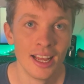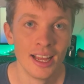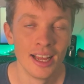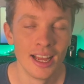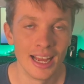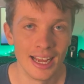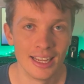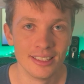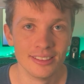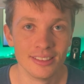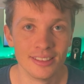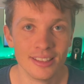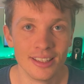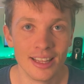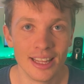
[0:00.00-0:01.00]

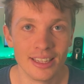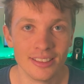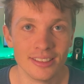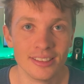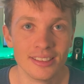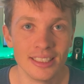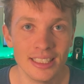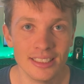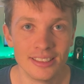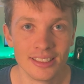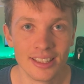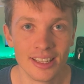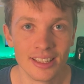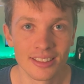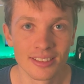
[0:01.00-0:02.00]
And then he did
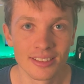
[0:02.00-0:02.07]
this.